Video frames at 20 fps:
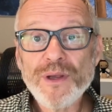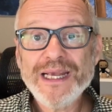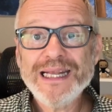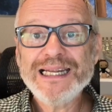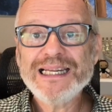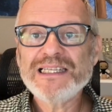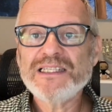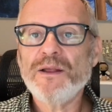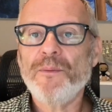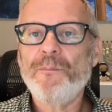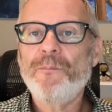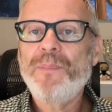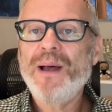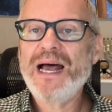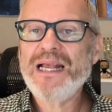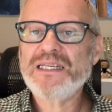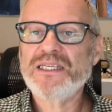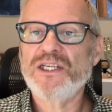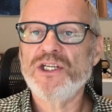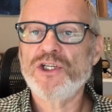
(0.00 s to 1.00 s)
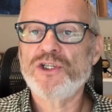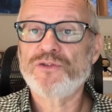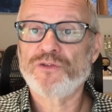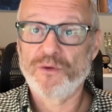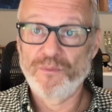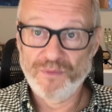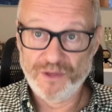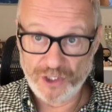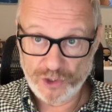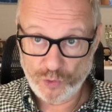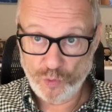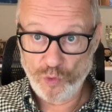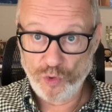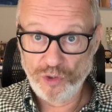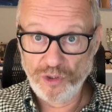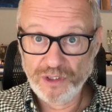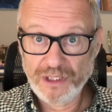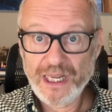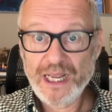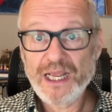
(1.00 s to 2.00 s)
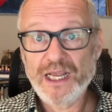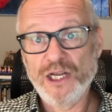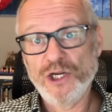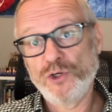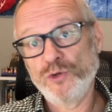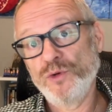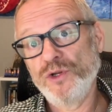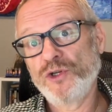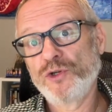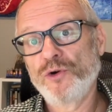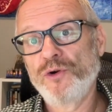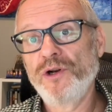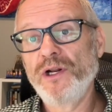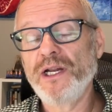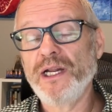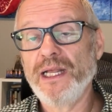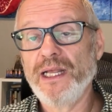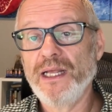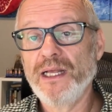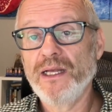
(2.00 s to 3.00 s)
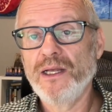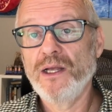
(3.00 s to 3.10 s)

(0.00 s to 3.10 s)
it is a passage from this world into eternity.